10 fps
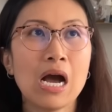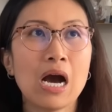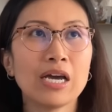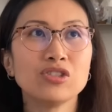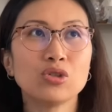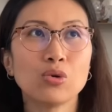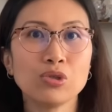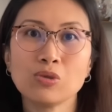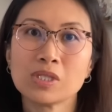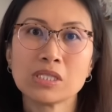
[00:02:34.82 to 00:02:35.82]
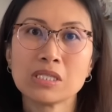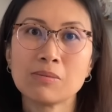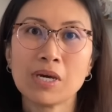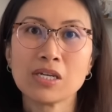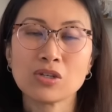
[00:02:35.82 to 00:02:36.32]
I don't use this in
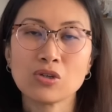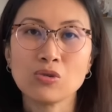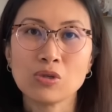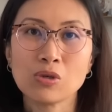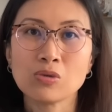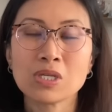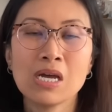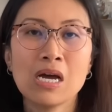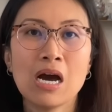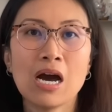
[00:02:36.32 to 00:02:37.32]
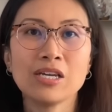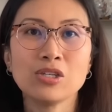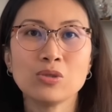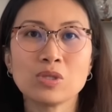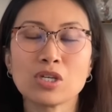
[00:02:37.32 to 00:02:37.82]
my Kakunos. I
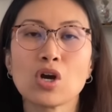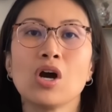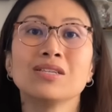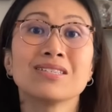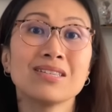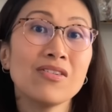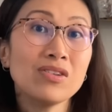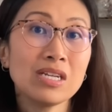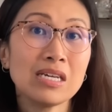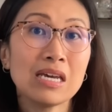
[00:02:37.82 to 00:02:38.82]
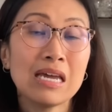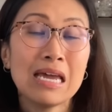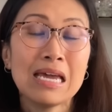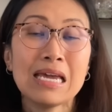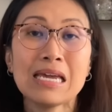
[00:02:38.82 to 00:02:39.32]
use the Con 70
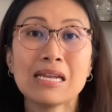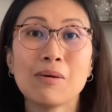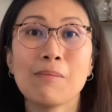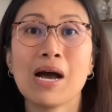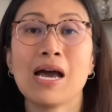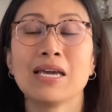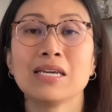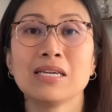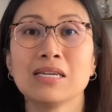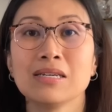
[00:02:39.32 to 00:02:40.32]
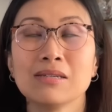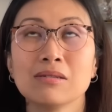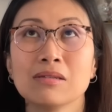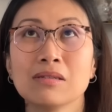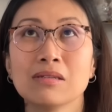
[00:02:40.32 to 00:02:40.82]
in my,
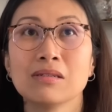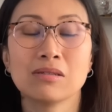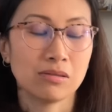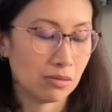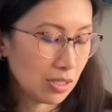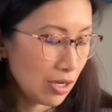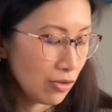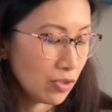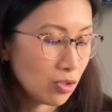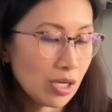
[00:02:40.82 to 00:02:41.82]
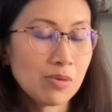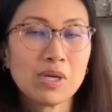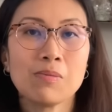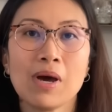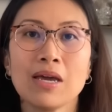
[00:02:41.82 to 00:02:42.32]
now you've distracted
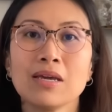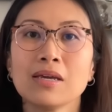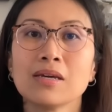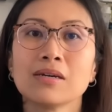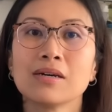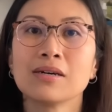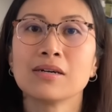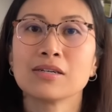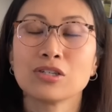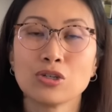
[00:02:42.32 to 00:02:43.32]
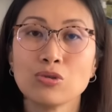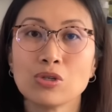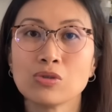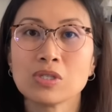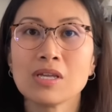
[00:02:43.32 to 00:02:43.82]
me, my
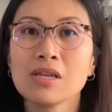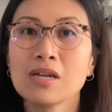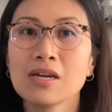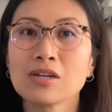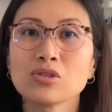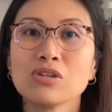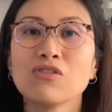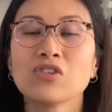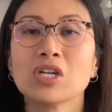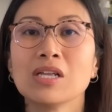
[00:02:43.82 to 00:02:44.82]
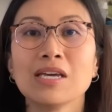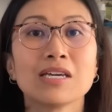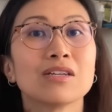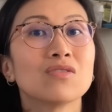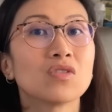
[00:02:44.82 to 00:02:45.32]
Kakunos. And then I actually fill a
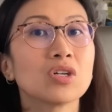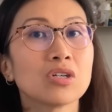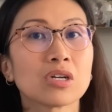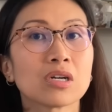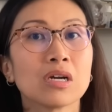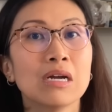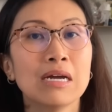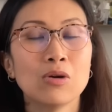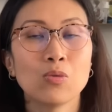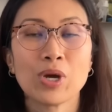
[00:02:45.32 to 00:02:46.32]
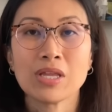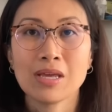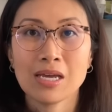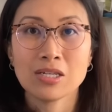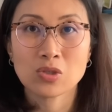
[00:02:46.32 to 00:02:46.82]
converter with
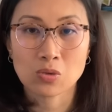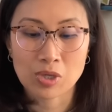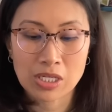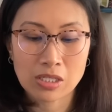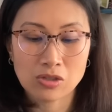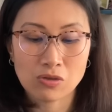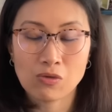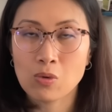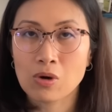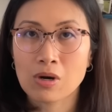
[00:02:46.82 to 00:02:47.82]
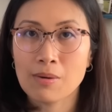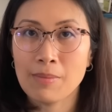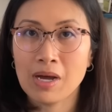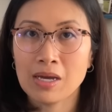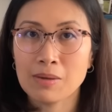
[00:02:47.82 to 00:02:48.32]
a syringe for
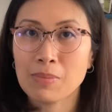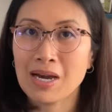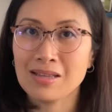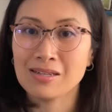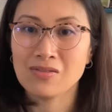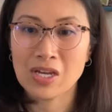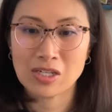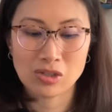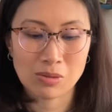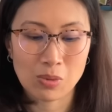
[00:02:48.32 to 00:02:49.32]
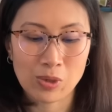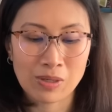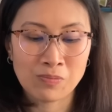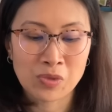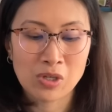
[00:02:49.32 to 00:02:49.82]
my Pilot Vanishing
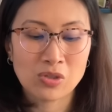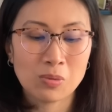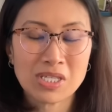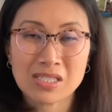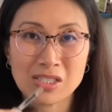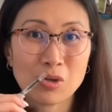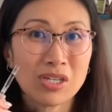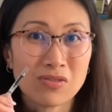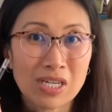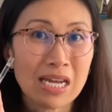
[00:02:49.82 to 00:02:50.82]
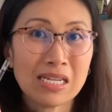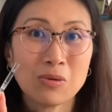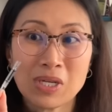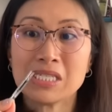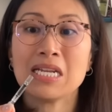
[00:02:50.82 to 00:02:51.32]
Point. So basically trying to find any
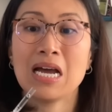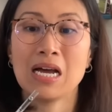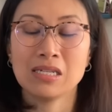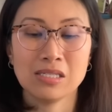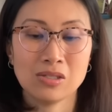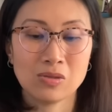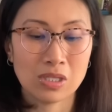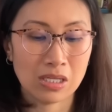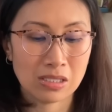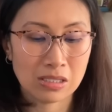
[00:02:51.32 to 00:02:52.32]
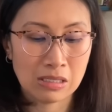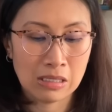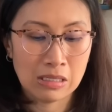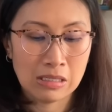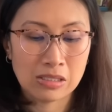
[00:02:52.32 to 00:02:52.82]
way to not use this.
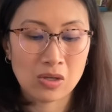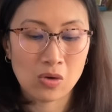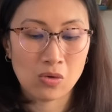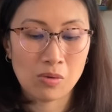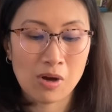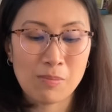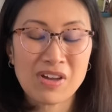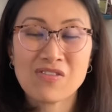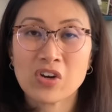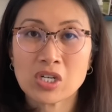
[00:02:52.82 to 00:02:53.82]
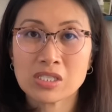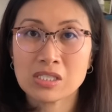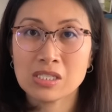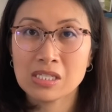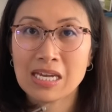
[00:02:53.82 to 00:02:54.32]
So my
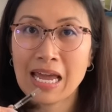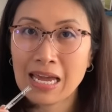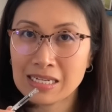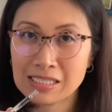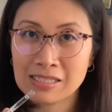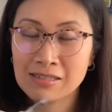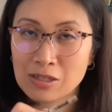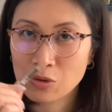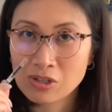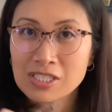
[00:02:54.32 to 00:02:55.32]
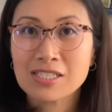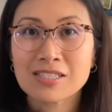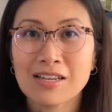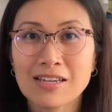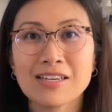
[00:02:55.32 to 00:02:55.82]
first hate or
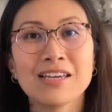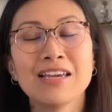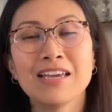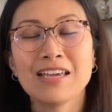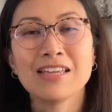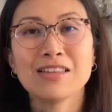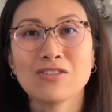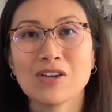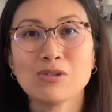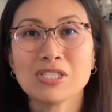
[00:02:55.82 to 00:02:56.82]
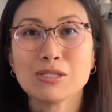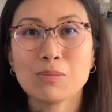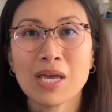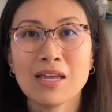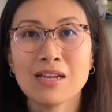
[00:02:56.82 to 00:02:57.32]
dislike in the fountain
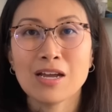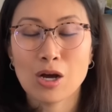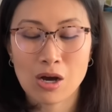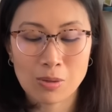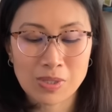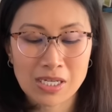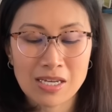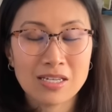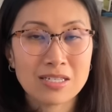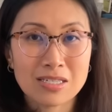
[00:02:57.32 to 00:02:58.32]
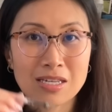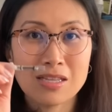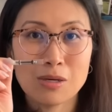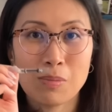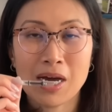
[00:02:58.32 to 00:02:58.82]
pen hobby is
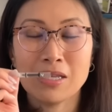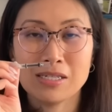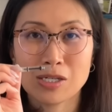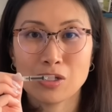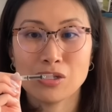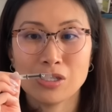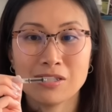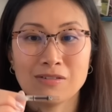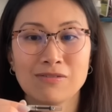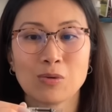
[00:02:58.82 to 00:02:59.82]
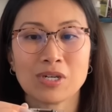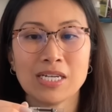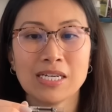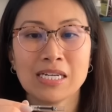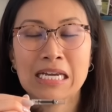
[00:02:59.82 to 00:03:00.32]
the Pilot Con
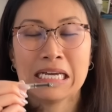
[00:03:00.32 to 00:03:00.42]
40.